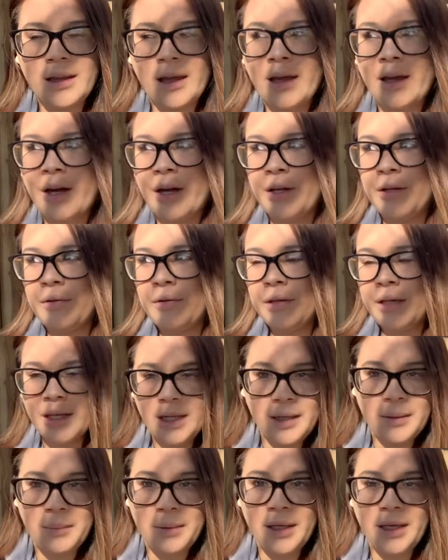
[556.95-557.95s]
Like, are you
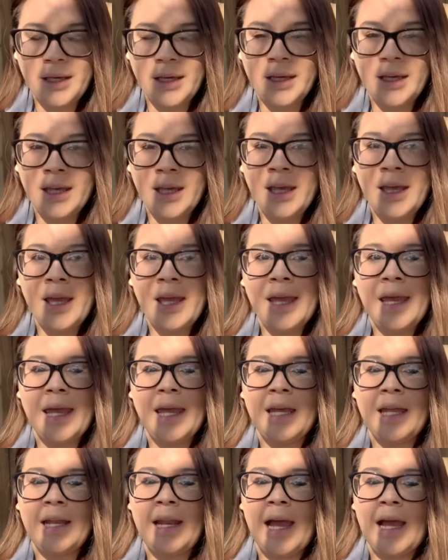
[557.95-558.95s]
kidding me?
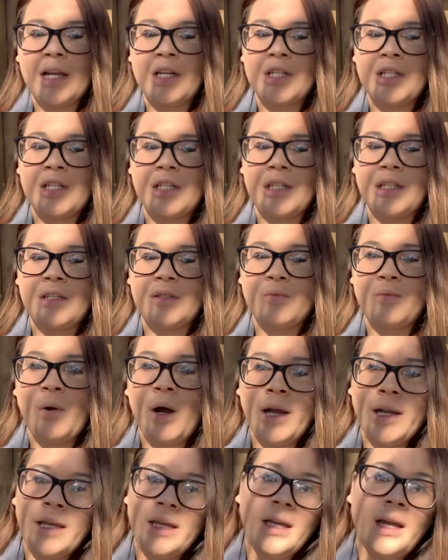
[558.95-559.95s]
And as she's
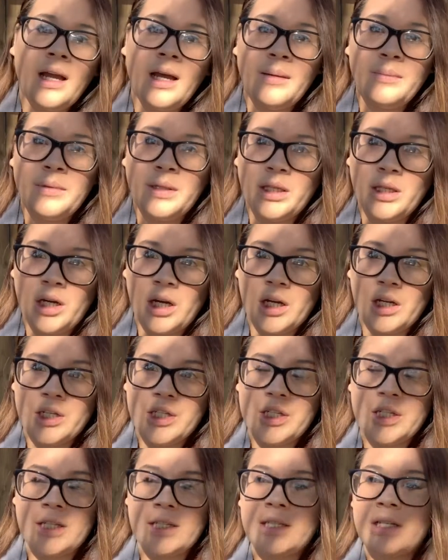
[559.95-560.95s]
walking up the yard,
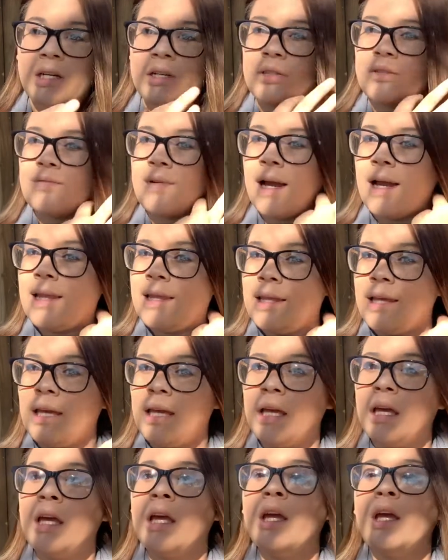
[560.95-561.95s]
she tells
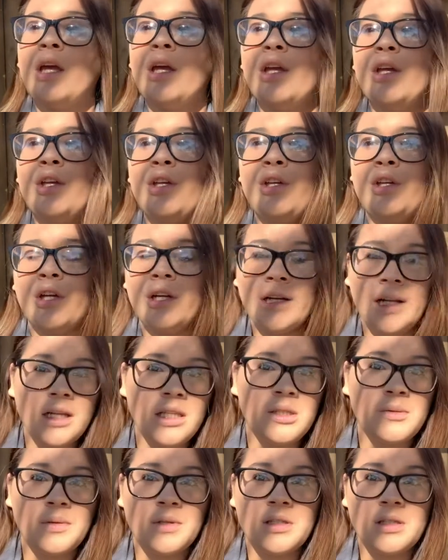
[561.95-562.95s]
Riley, you're
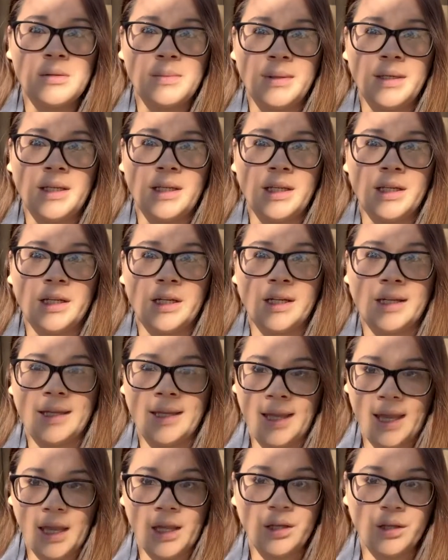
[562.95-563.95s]
not supposed to be here,
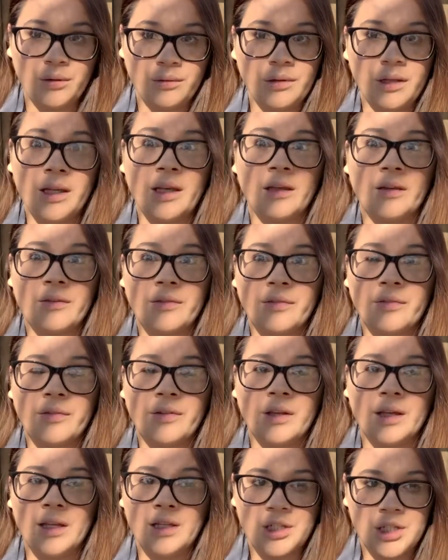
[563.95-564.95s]
can you leave?
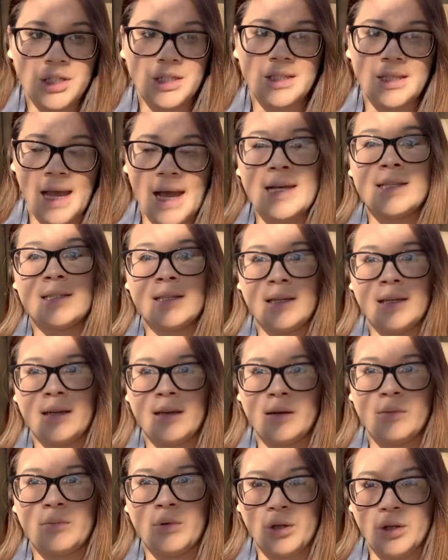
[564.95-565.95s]
And she's asking
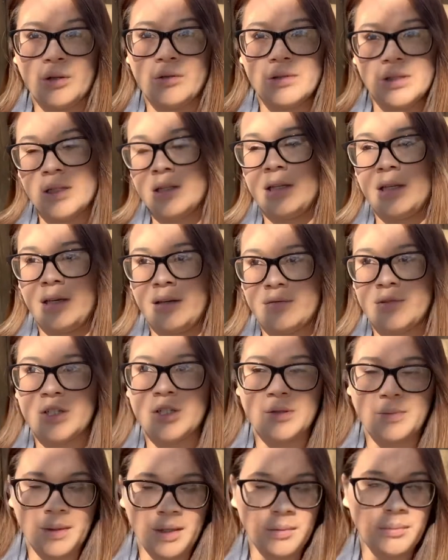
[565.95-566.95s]
him, you know, to leave.
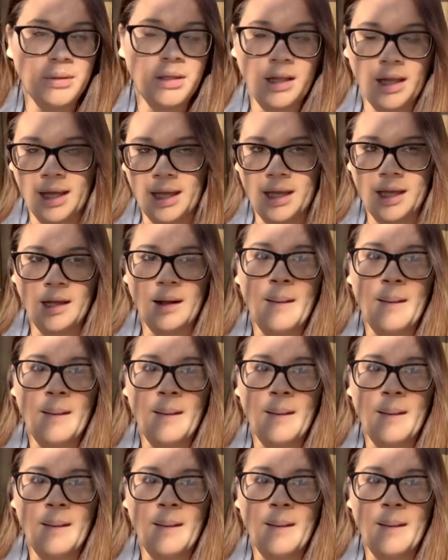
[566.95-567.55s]
She's being polite.